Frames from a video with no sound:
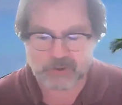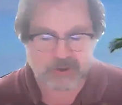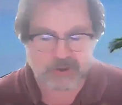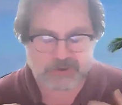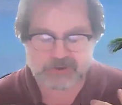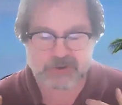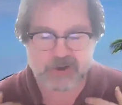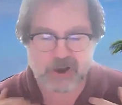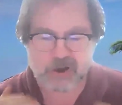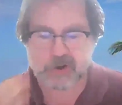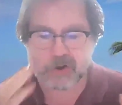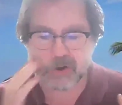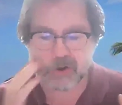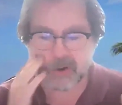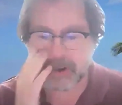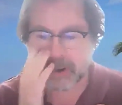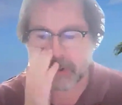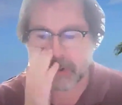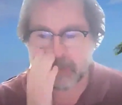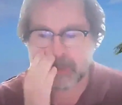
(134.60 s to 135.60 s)

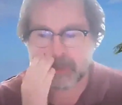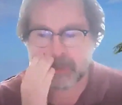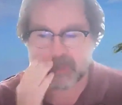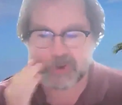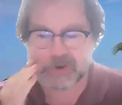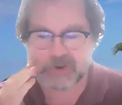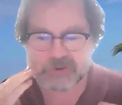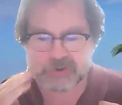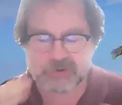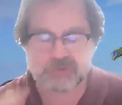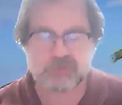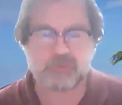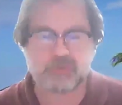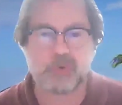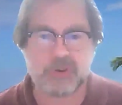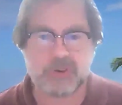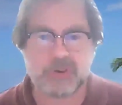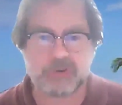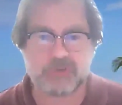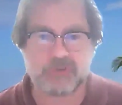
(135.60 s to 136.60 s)
it would
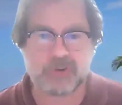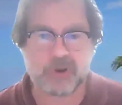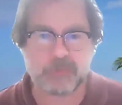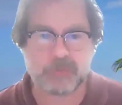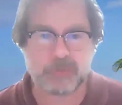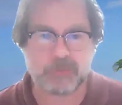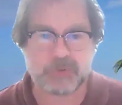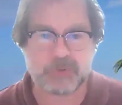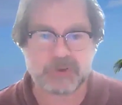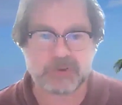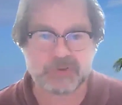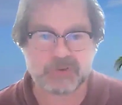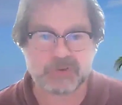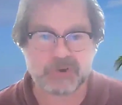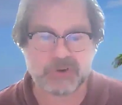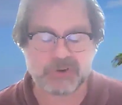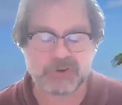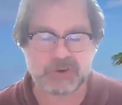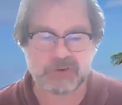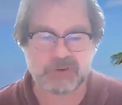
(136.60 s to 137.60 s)
destroy the Trump
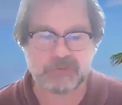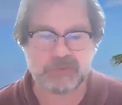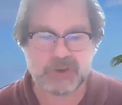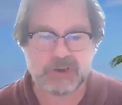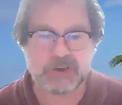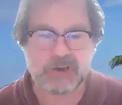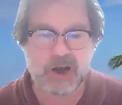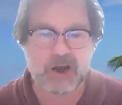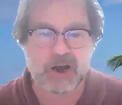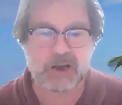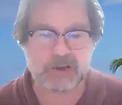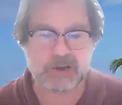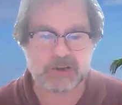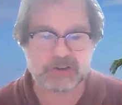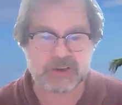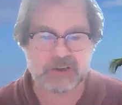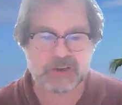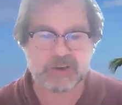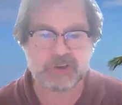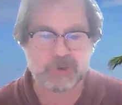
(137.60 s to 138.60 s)
administration if he got
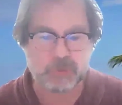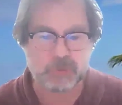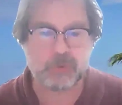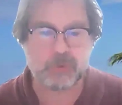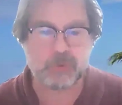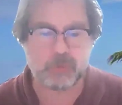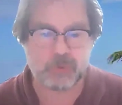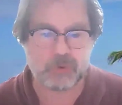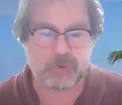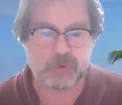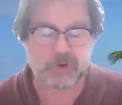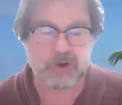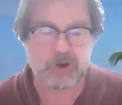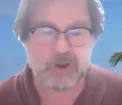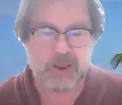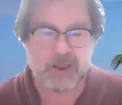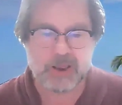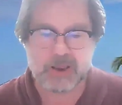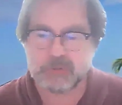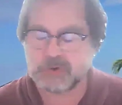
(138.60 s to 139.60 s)
us into a war.
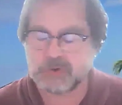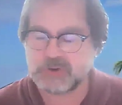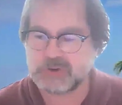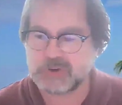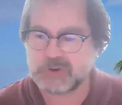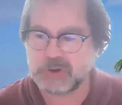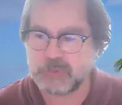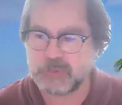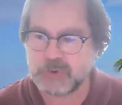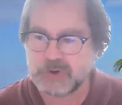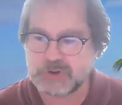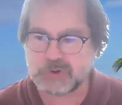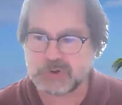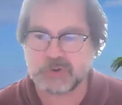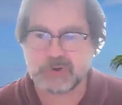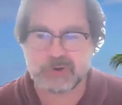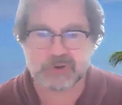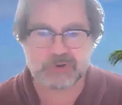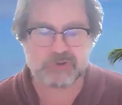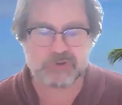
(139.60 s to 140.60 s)
It would do
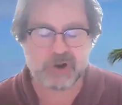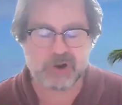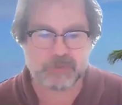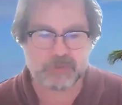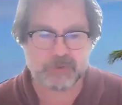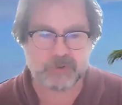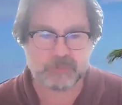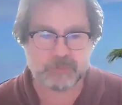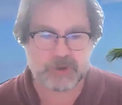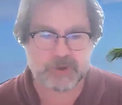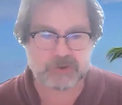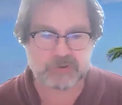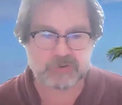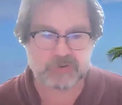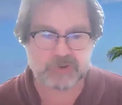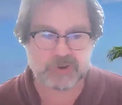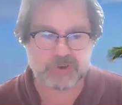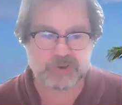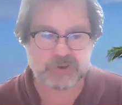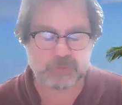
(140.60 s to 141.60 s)
to the Trump
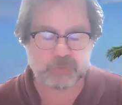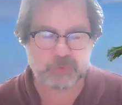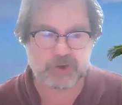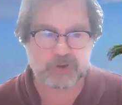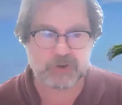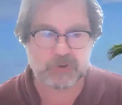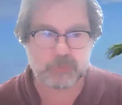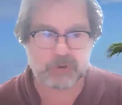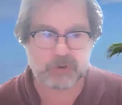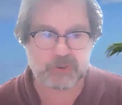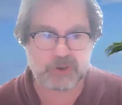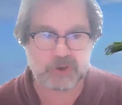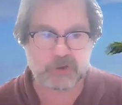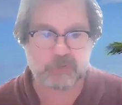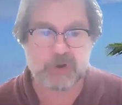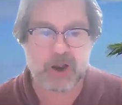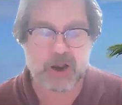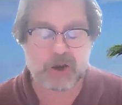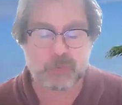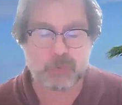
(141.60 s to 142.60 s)
administration what the
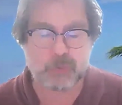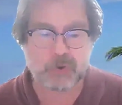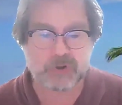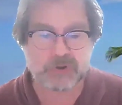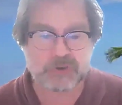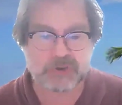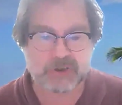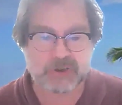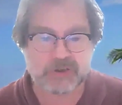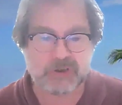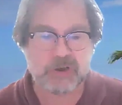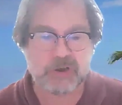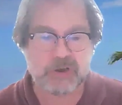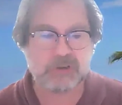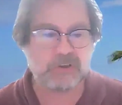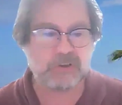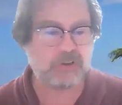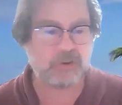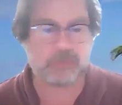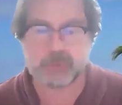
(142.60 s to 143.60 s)
Iraq War did
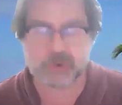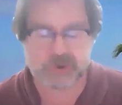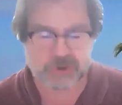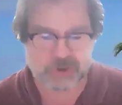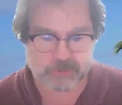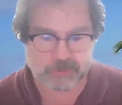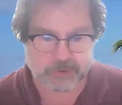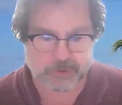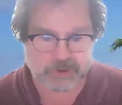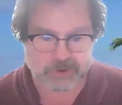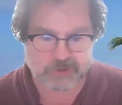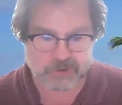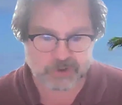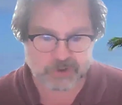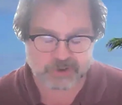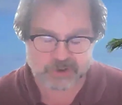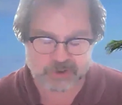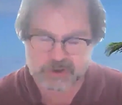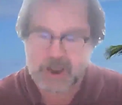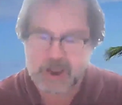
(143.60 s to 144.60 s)
to the Bush
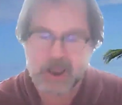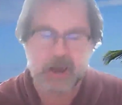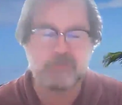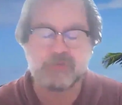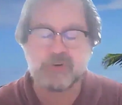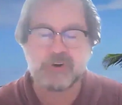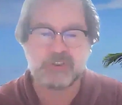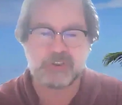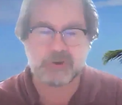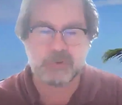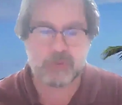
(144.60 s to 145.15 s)
administration. Everything